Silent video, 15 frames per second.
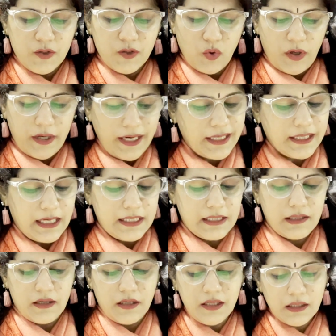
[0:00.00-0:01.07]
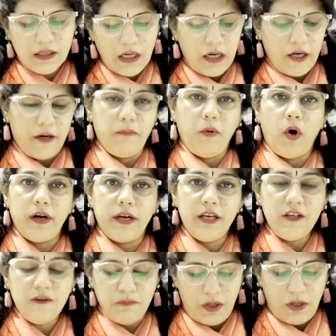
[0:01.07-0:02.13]
So correct answer is colored
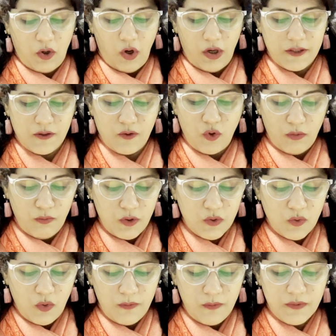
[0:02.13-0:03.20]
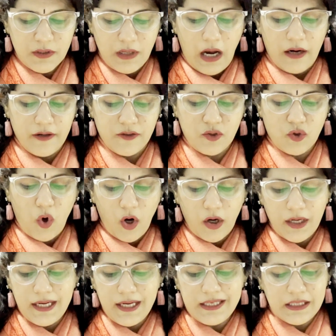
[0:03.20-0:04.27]
bodies because chromosomes are
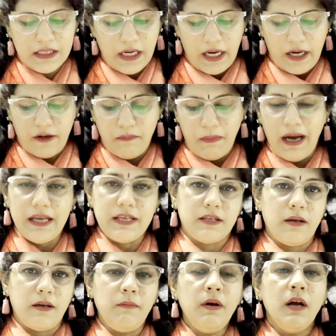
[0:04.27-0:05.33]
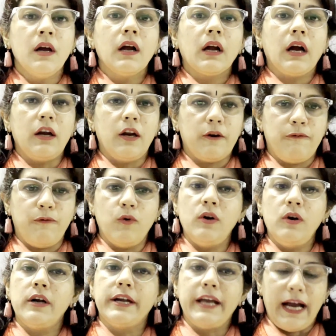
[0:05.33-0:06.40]
strongly stained by some
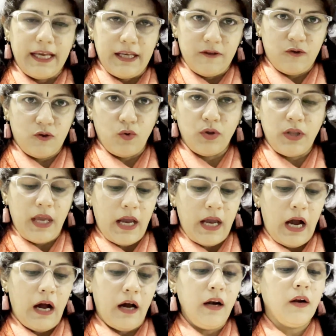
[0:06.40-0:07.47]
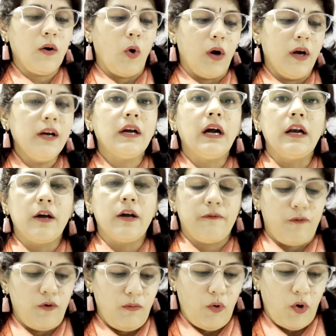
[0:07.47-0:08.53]
colorful dyes. So they are called
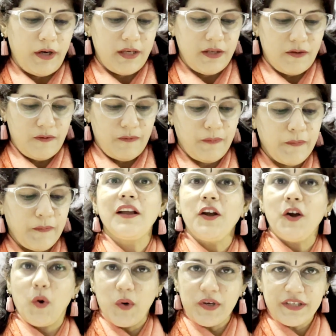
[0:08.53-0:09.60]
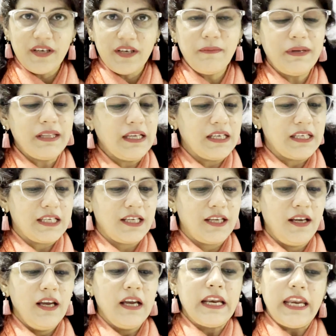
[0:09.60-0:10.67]
colorful bodies. Question number
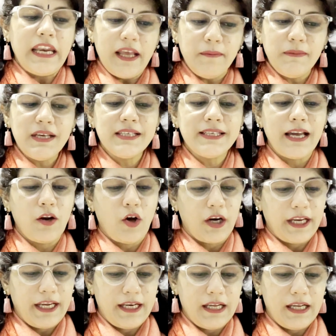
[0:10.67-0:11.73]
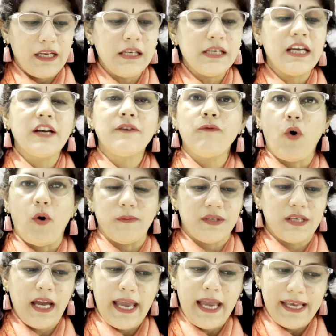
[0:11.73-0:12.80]
30. Name the cell organelle that
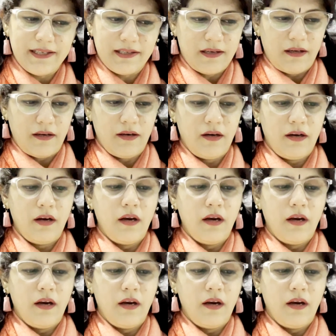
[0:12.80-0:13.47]
forms the ester.